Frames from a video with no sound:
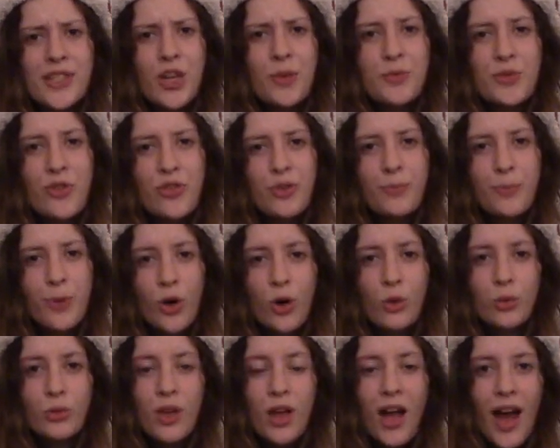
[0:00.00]
a snob to the
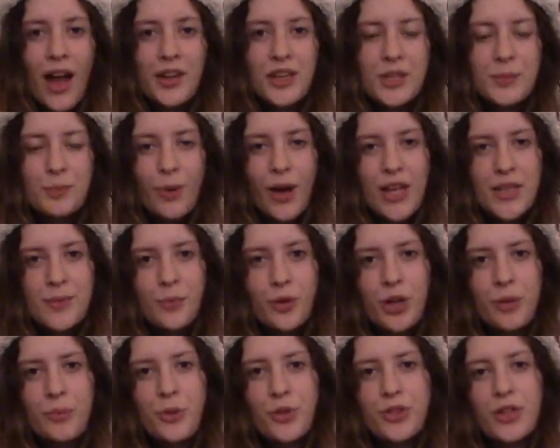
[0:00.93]
bone, I despise
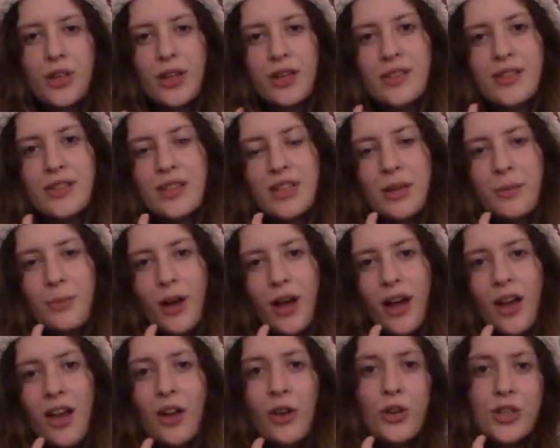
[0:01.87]
modern music and
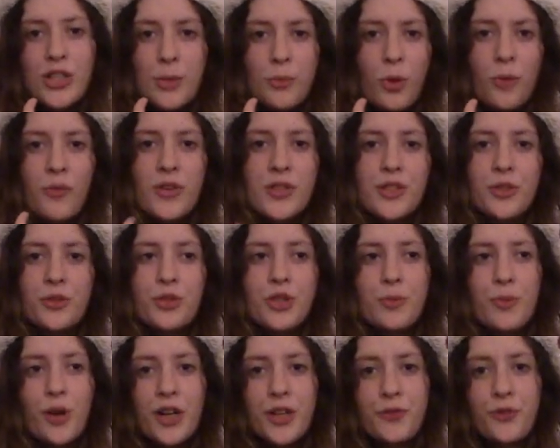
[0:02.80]
cinema, cause I'm obviously too
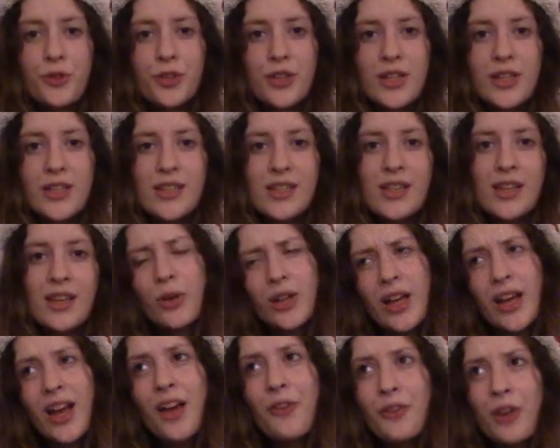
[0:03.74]
smart for this.
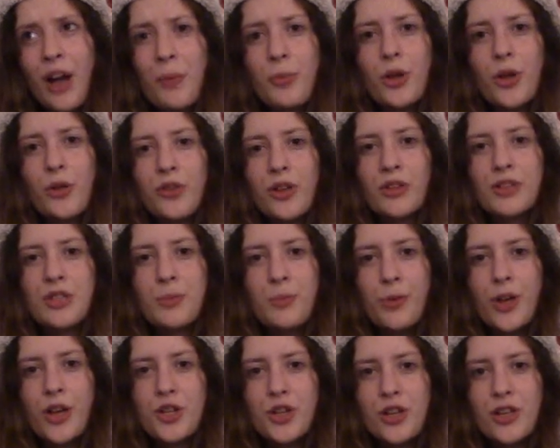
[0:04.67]
Well, I have a couple of guilty
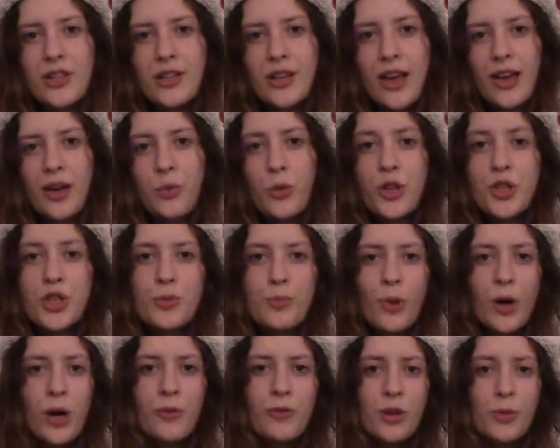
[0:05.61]
pleasures like
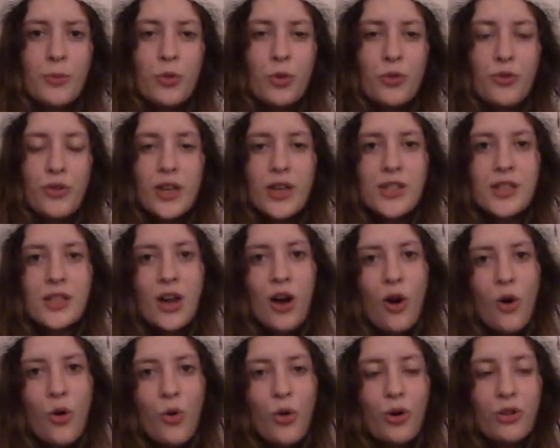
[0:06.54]
watching Marvel movies
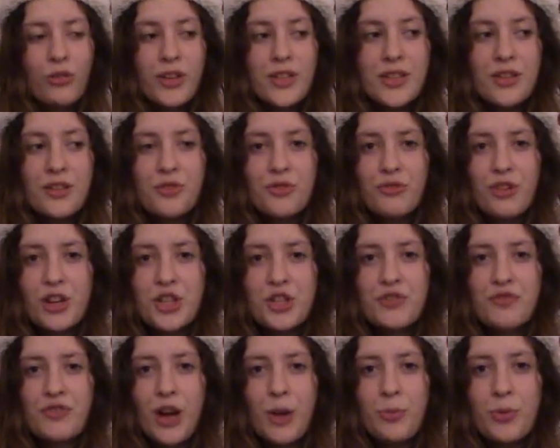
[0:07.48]
or listening to
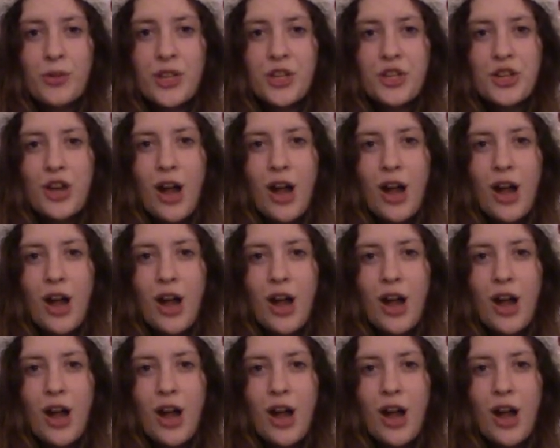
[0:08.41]
Russian rap in the